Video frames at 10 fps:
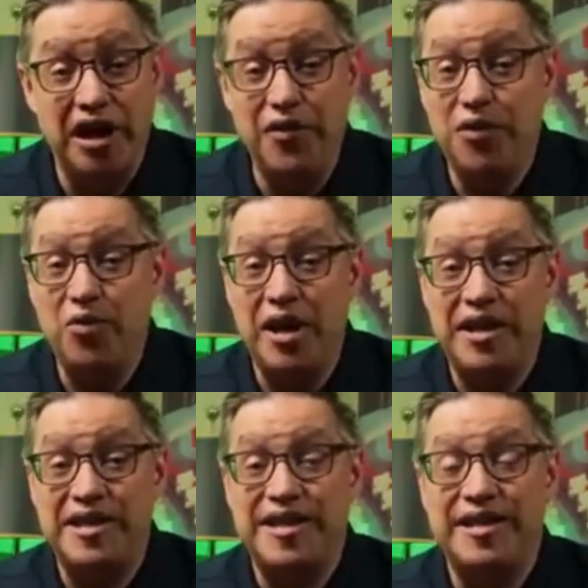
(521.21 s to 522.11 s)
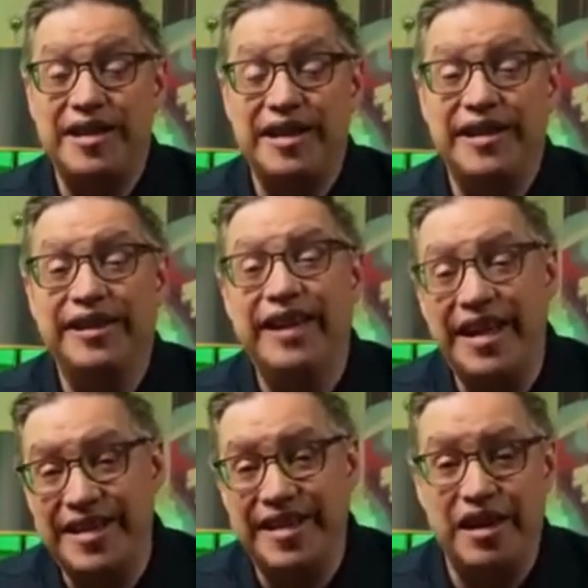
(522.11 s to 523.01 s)
even when it's
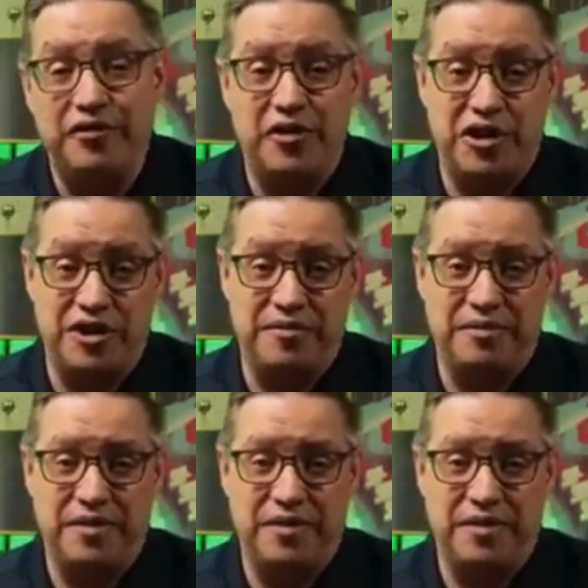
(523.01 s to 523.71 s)
less than efficient.